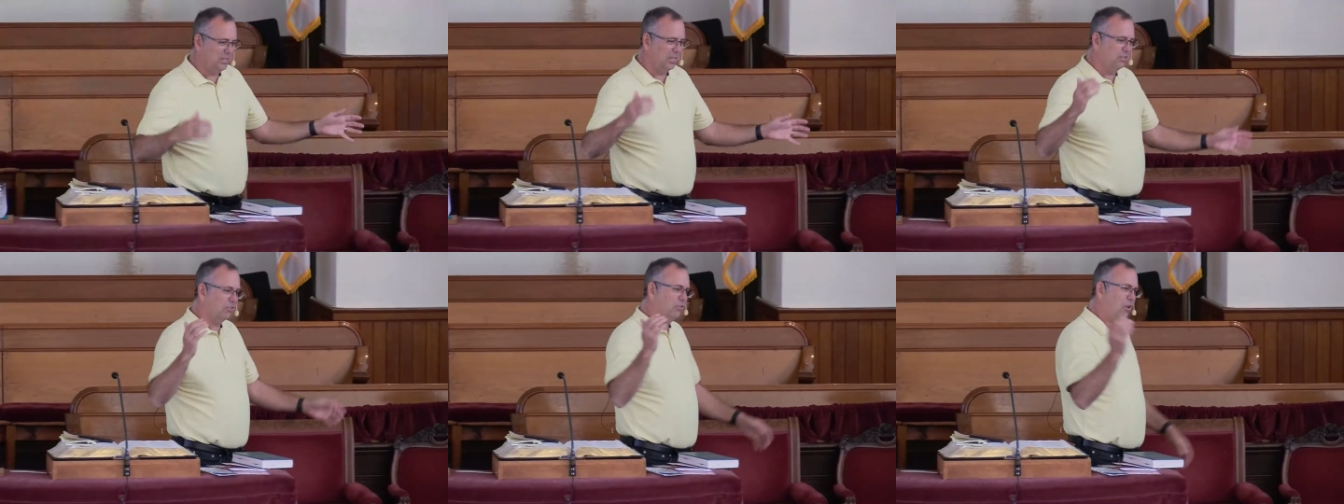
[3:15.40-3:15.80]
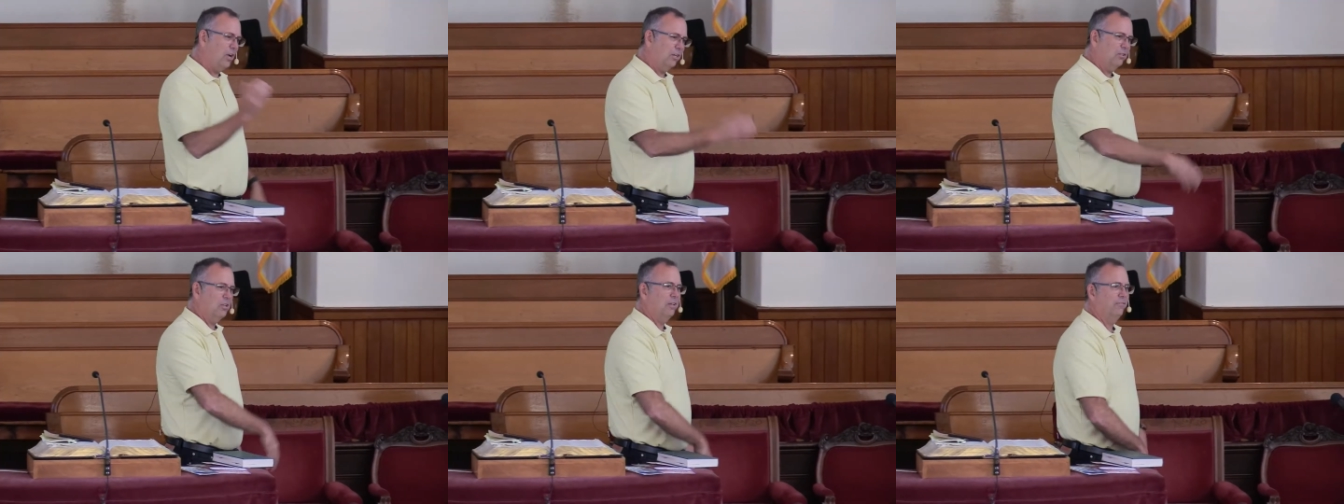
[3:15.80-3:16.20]
gets
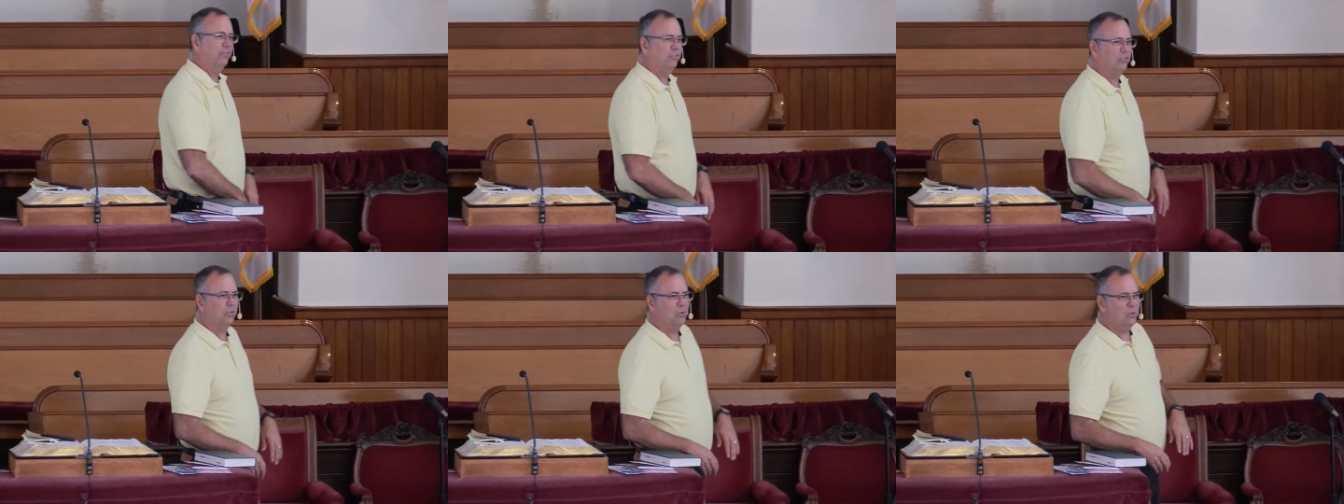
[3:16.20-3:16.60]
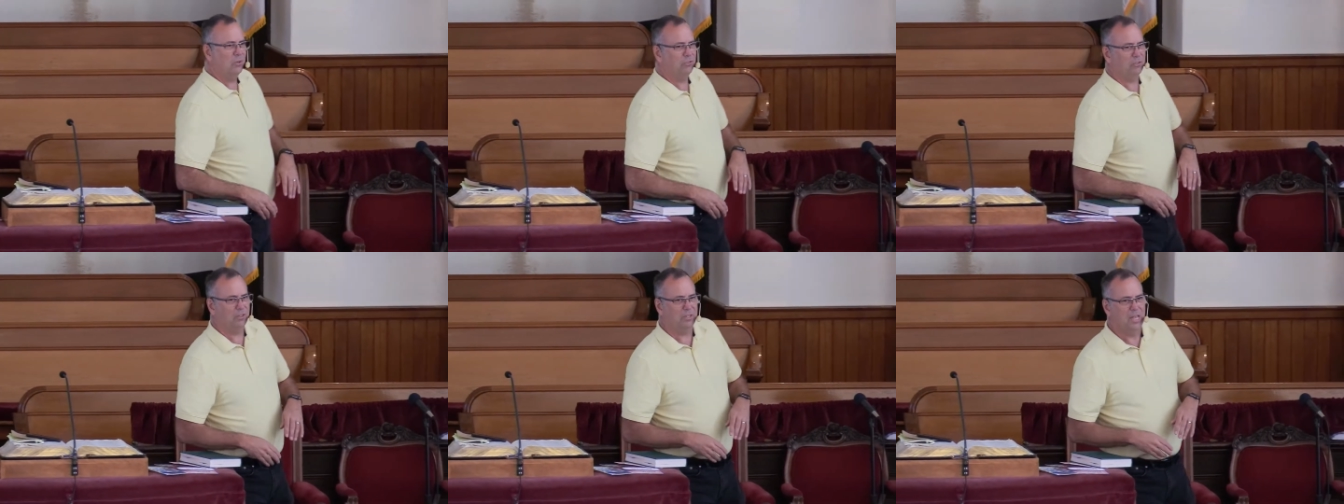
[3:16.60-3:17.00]
knocked off of his
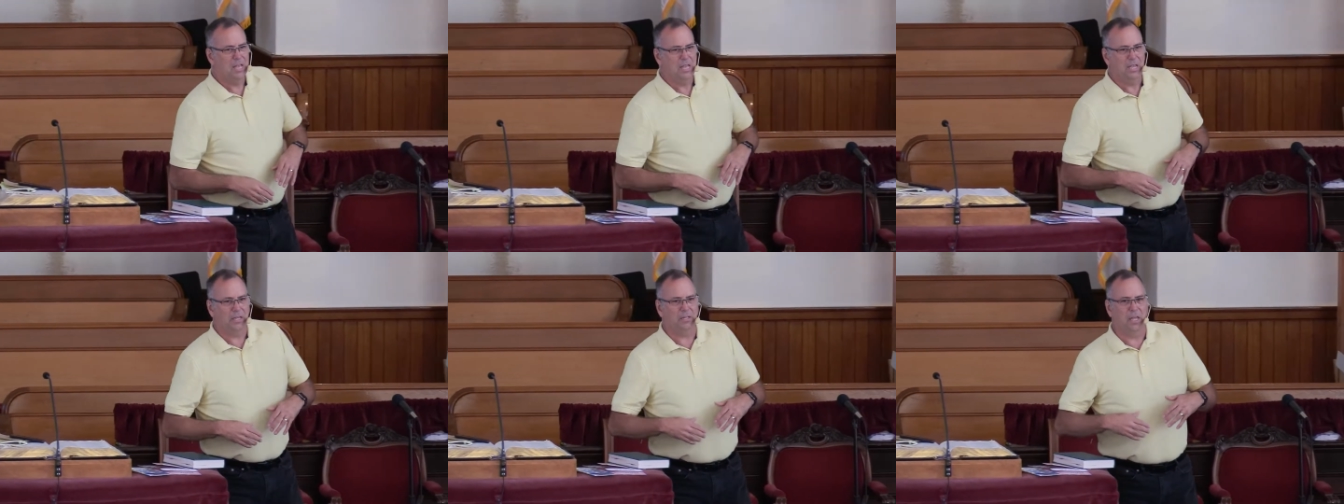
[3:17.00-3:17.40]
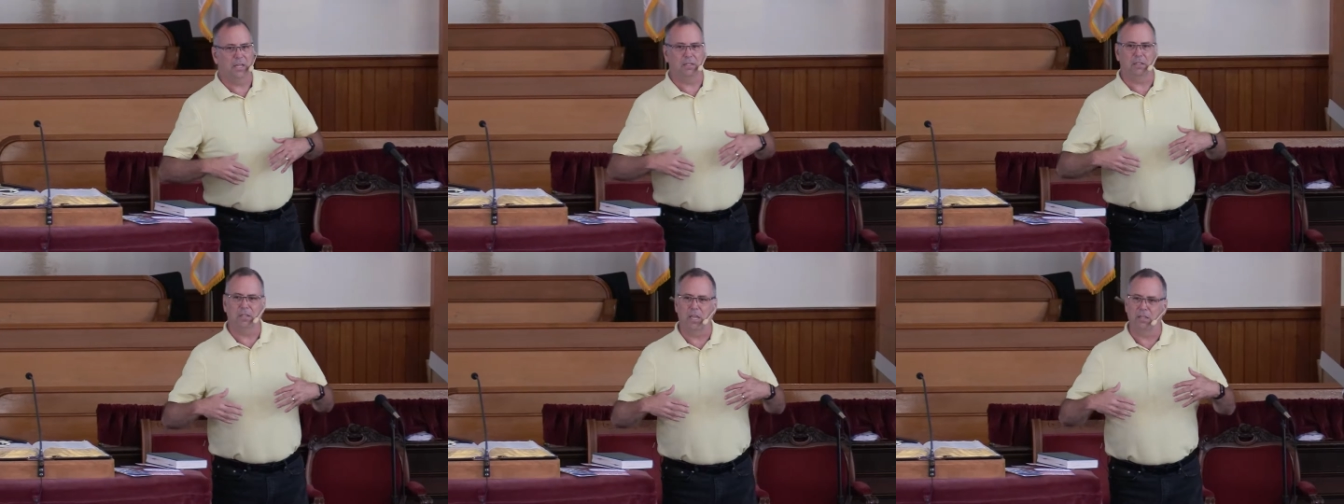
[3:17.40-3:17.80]
horse, he, and,
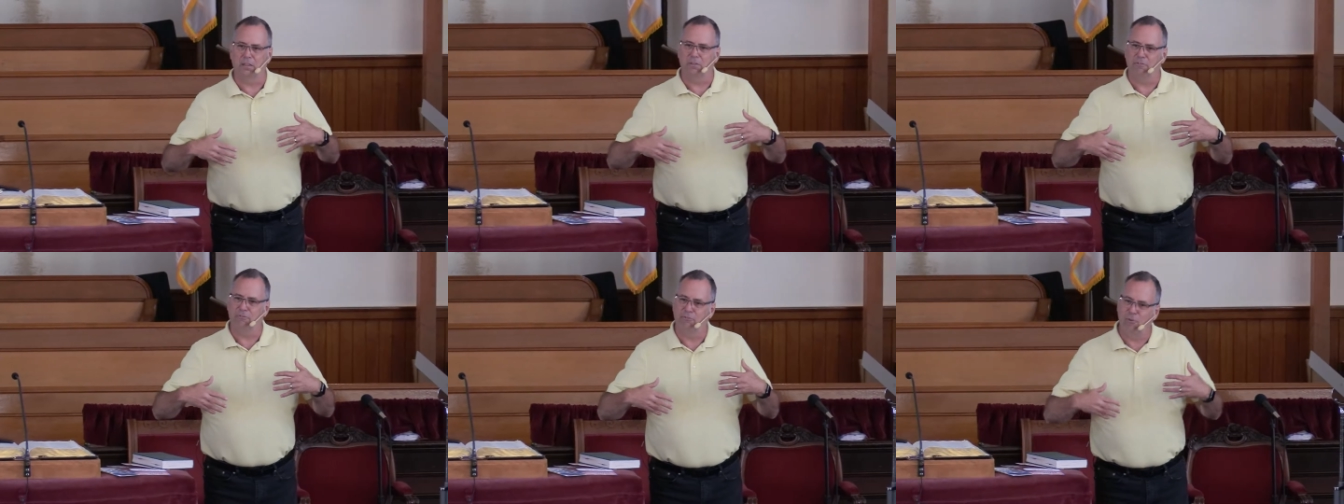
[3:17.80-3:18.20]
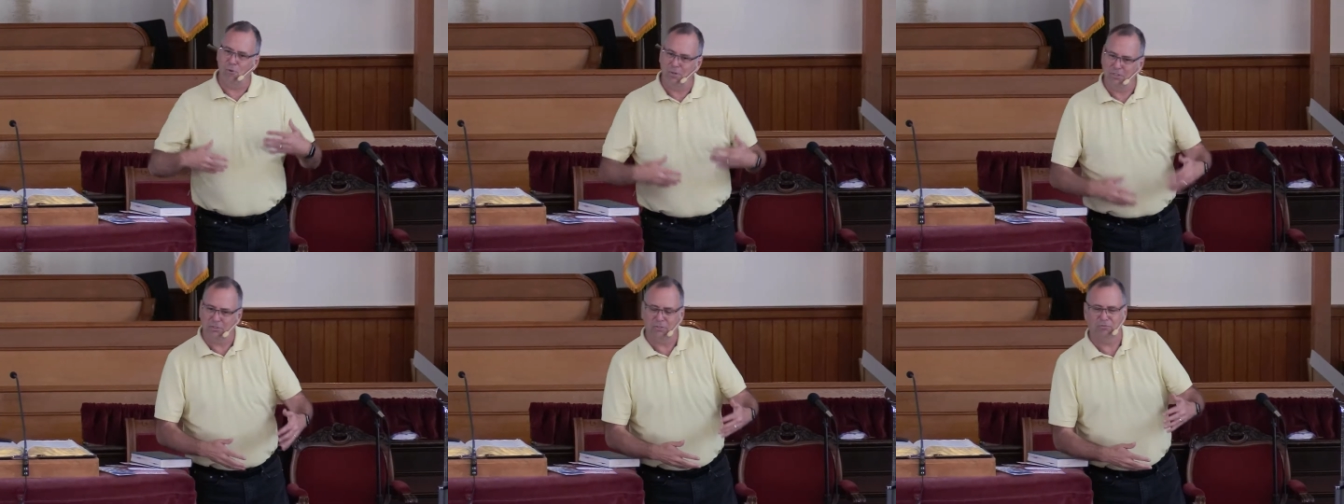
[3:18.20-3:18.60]
and, and the
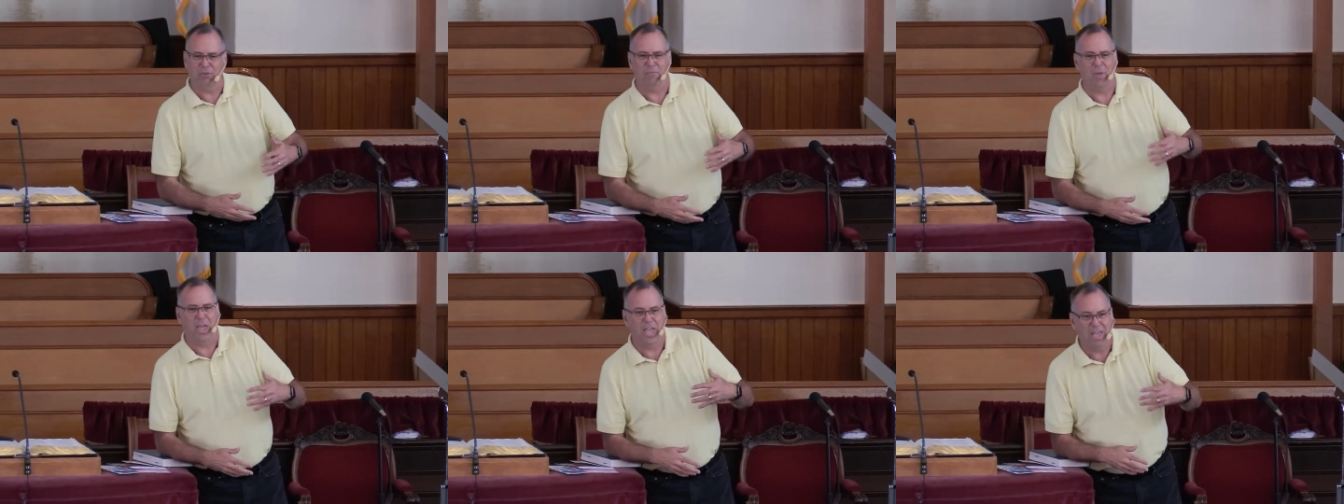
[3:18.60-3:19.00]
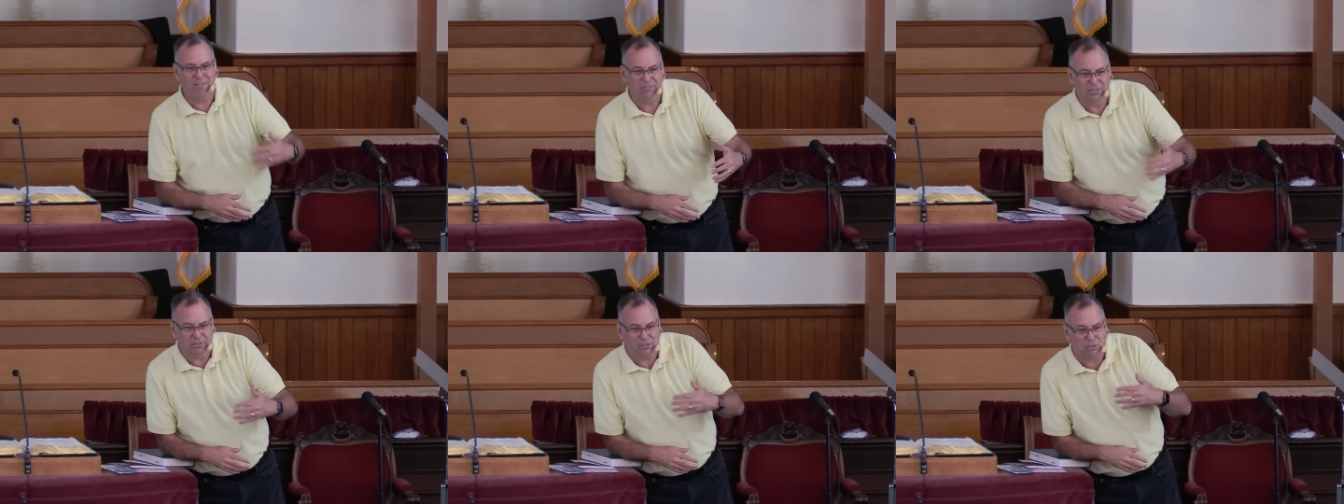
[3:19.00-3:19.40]
voice from
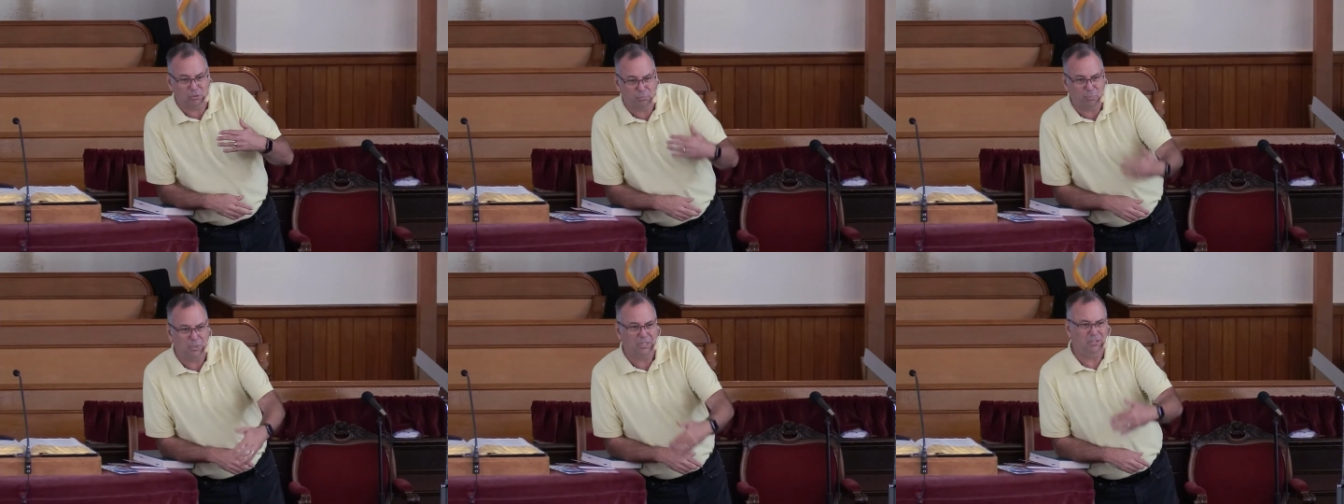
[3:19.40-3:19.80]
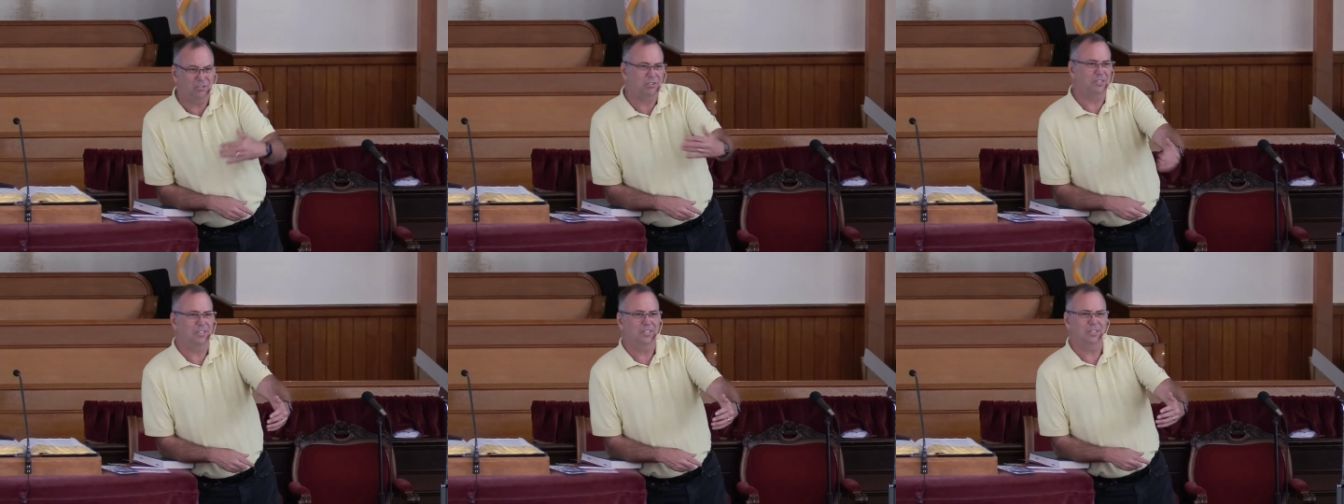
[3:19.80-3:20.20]
heaven speaks
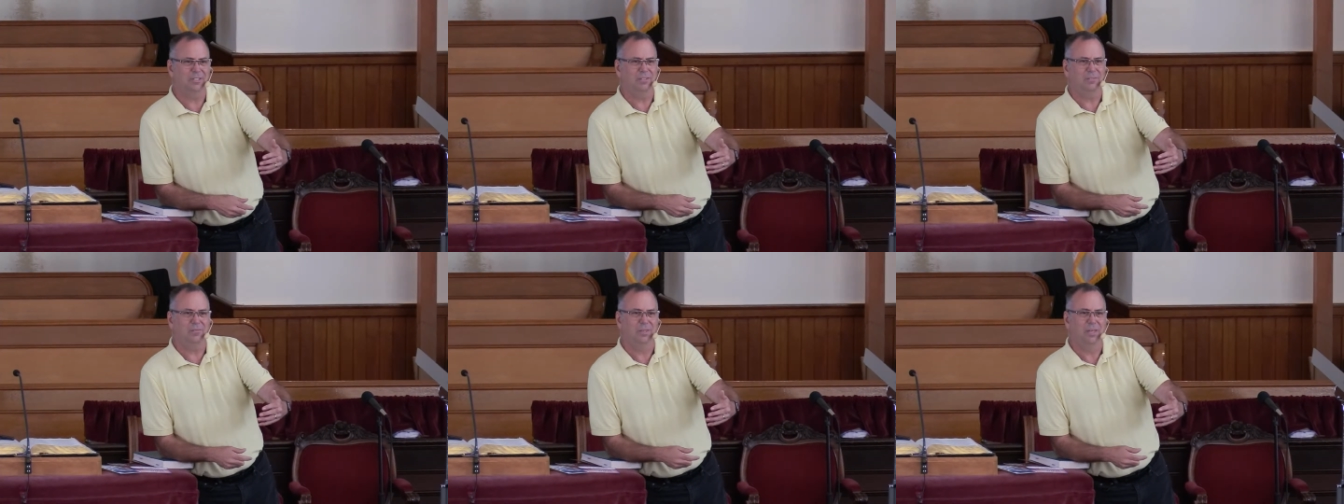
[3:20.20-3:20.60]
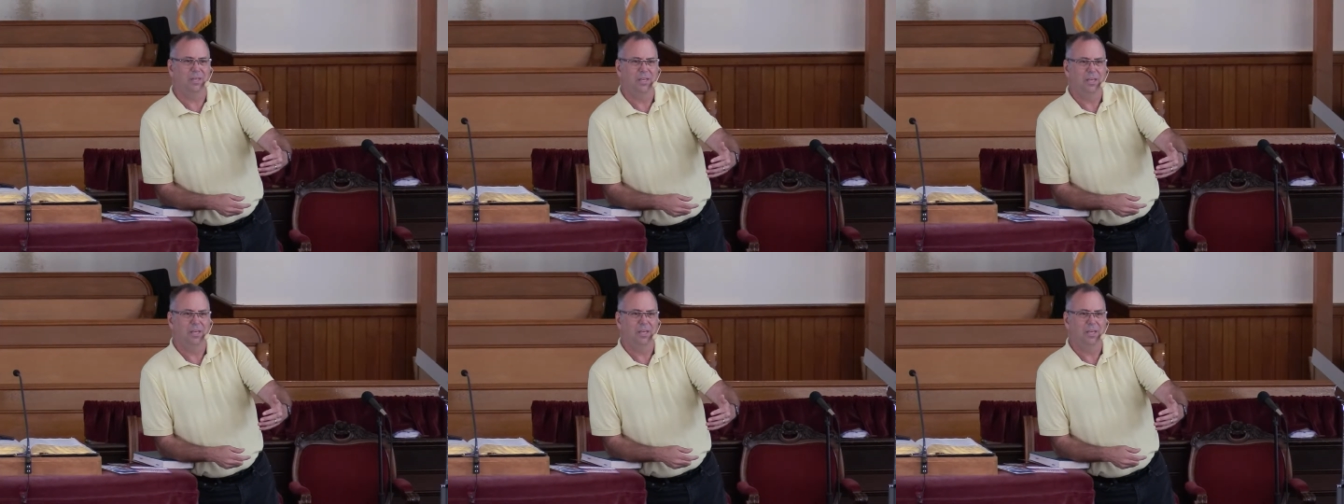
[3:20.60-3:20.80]
to him